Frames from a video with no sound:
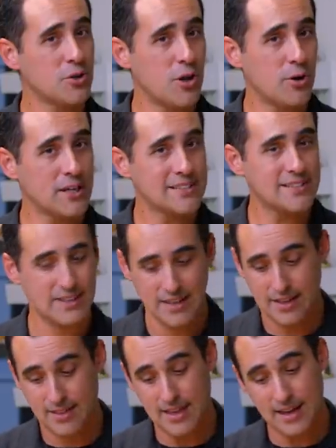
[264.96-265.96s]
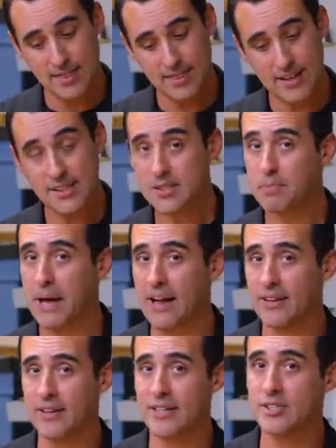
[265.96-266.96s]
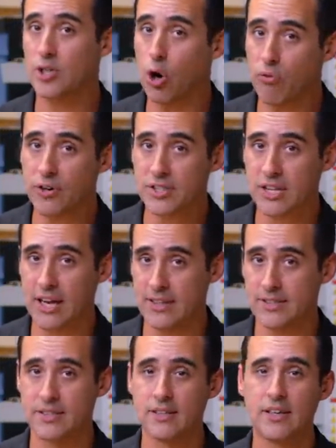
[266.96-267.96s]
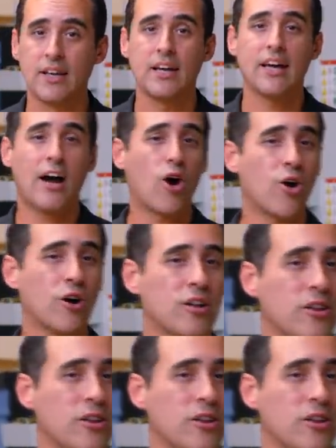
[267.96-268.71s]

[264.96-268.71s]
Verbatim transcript: notice that this pallet is oversized. Our